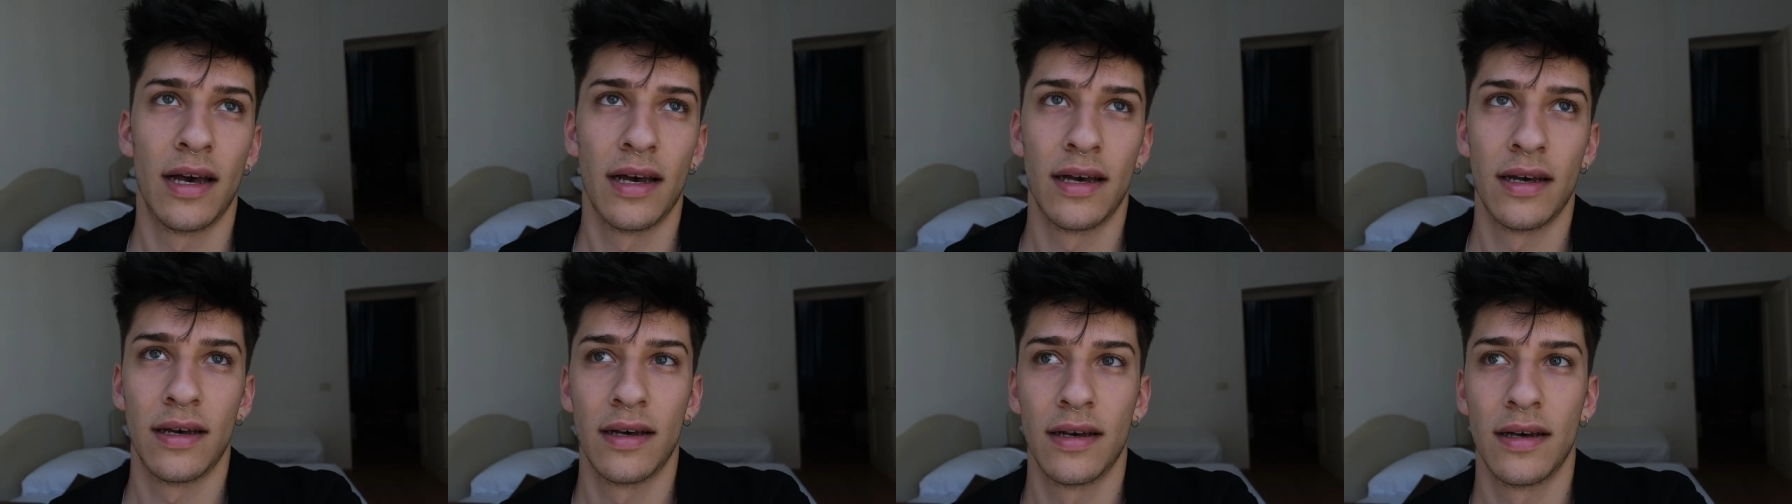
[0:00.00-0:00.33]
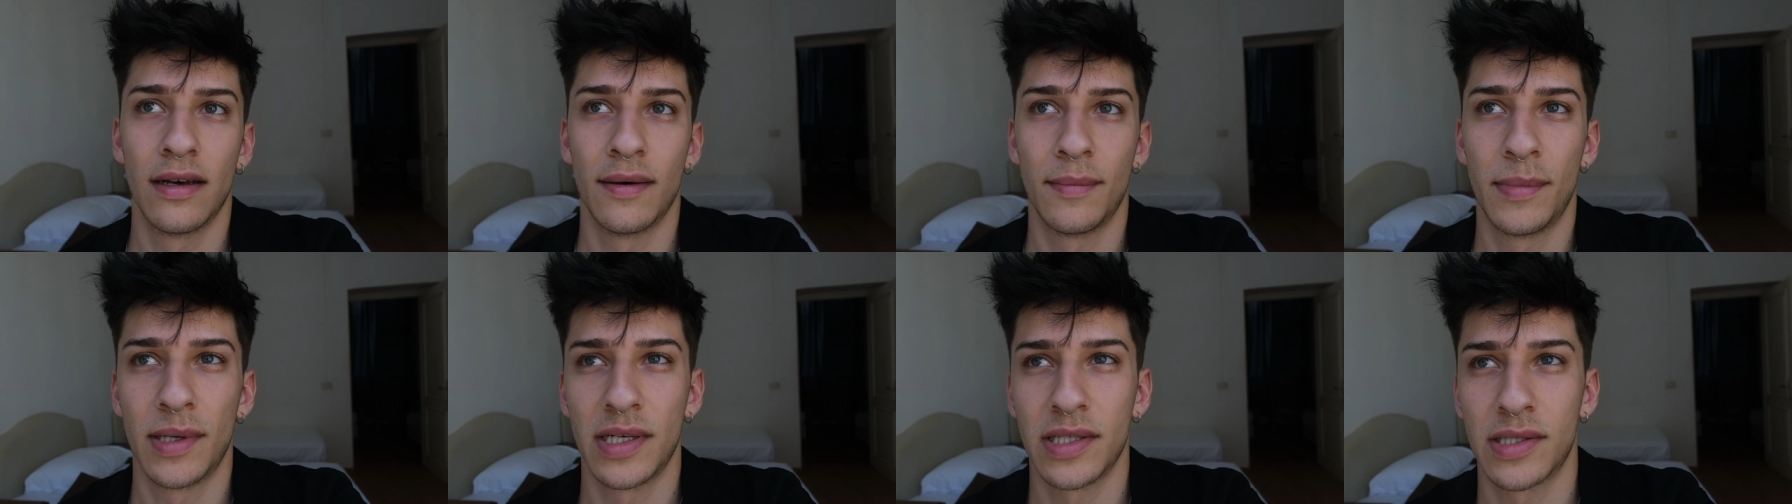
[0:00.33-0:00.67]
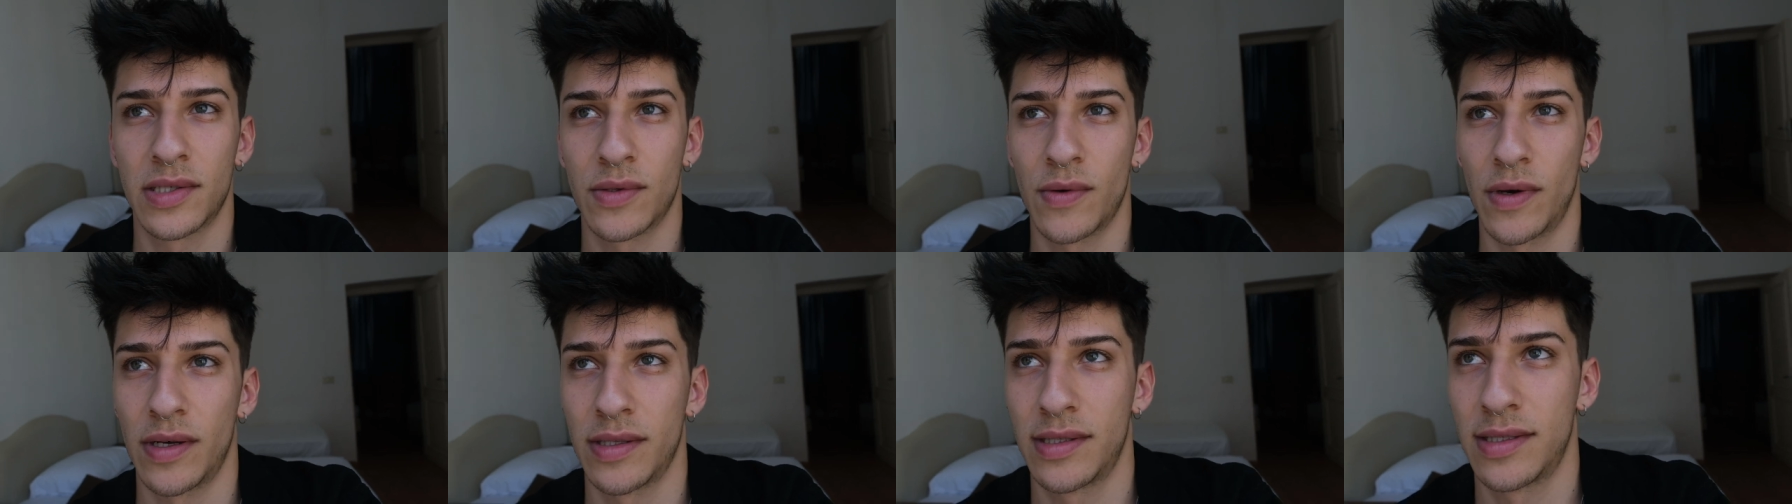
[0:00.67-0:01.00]
but
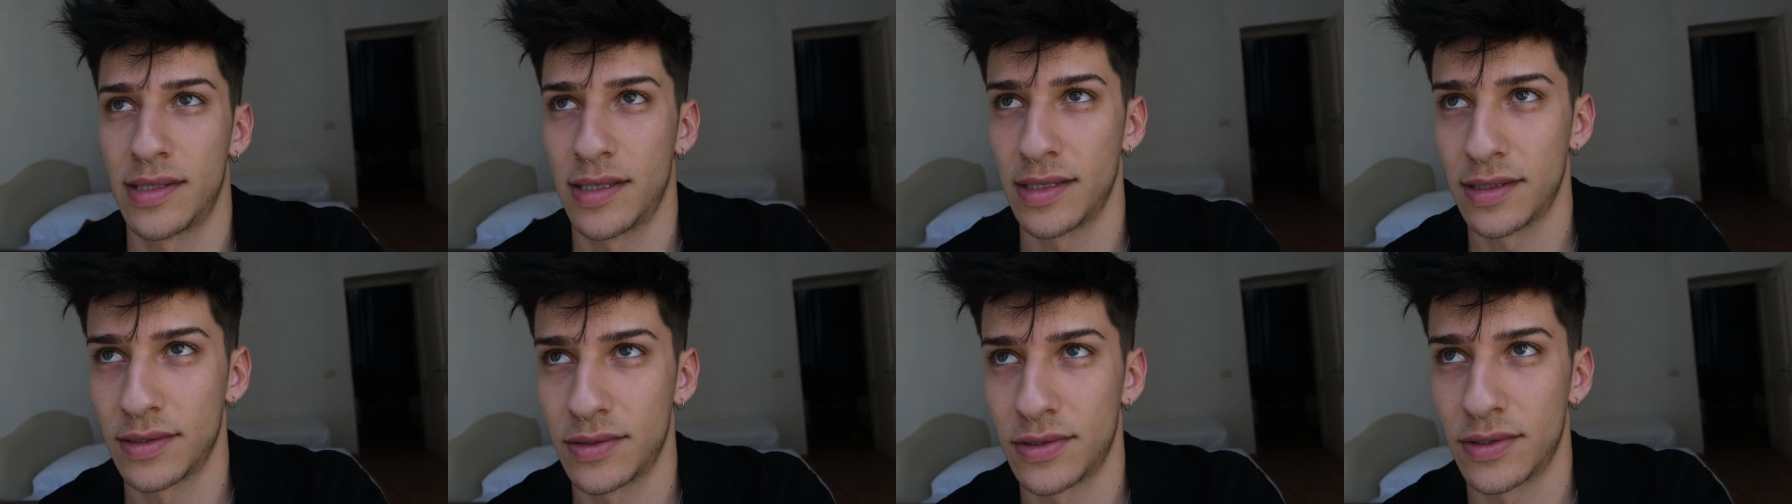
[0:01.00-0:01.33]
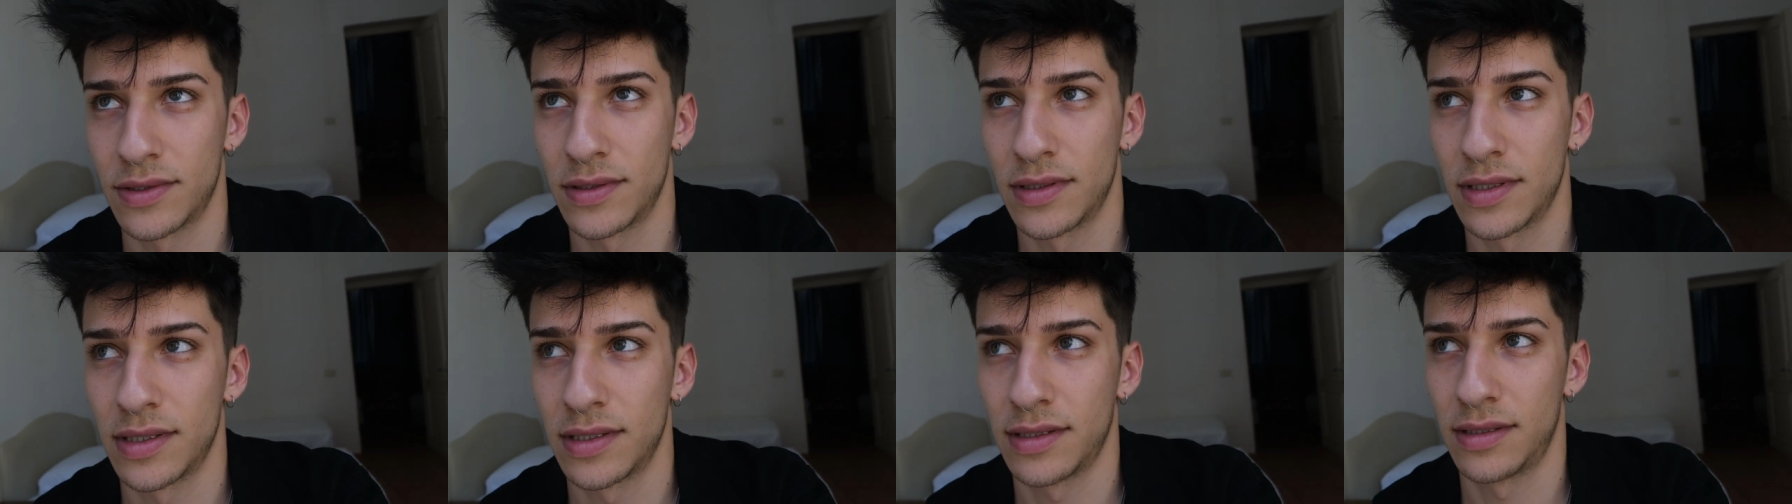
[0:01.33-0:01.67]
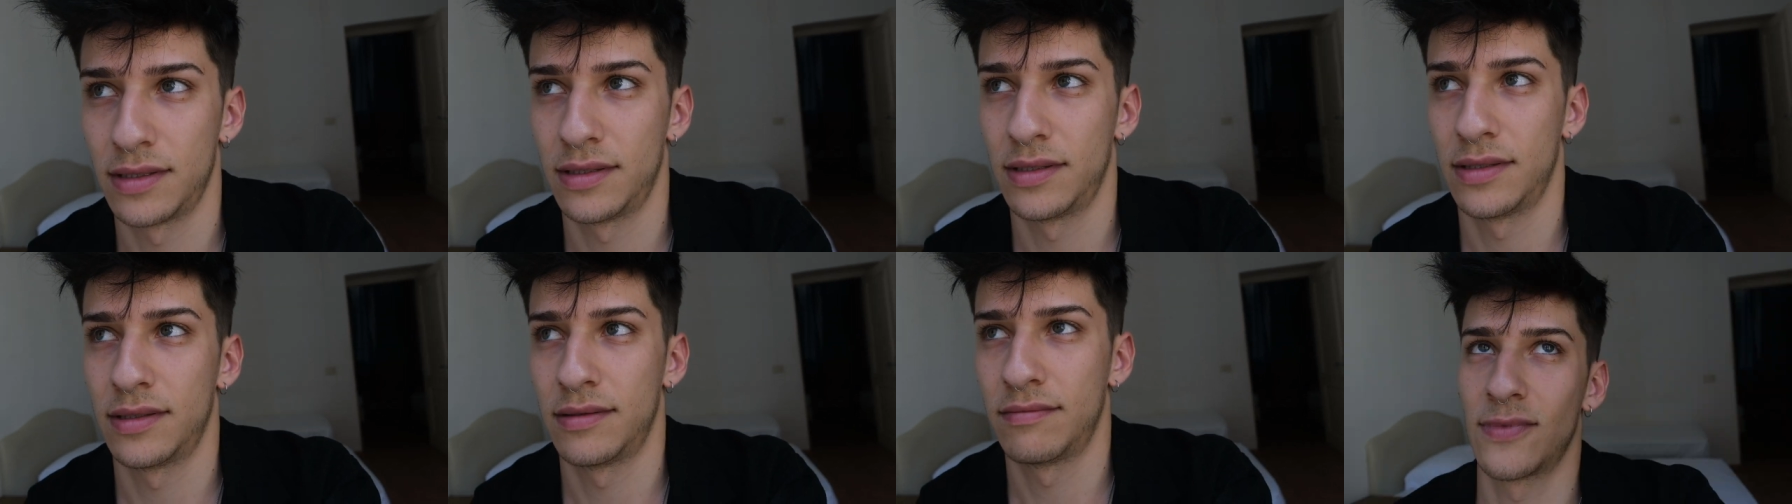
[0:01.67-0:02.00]
it's quite central,
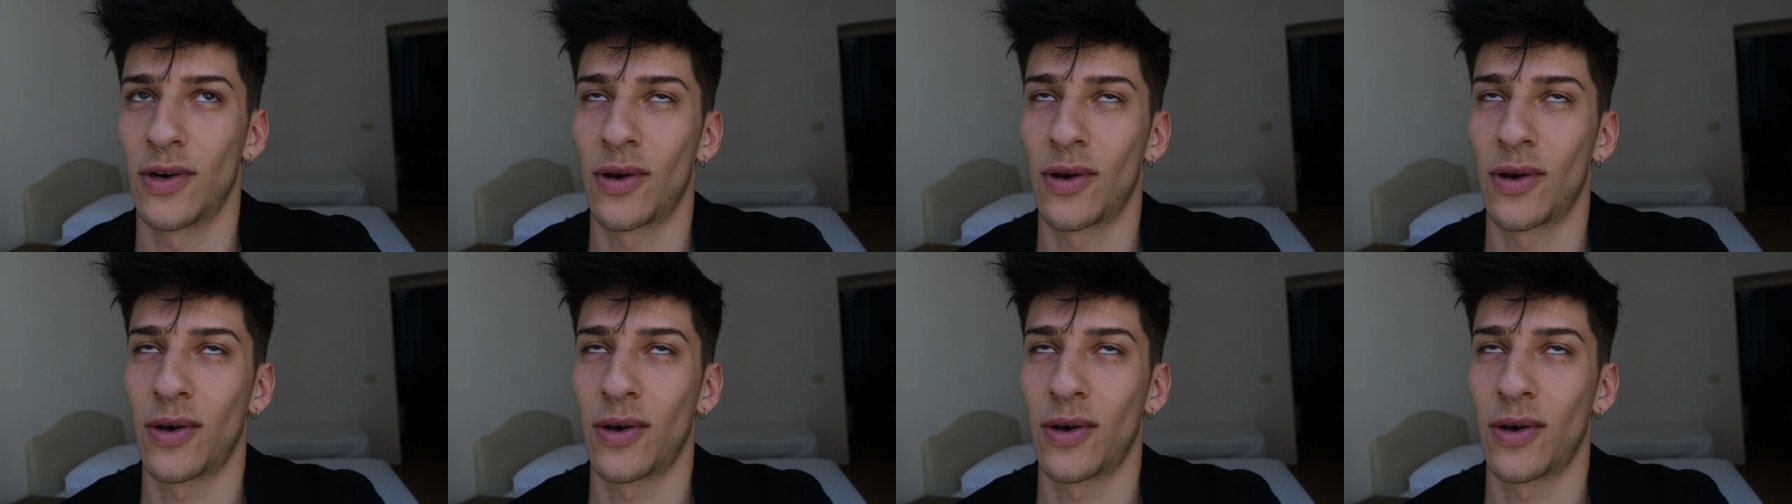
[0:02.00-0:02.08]
and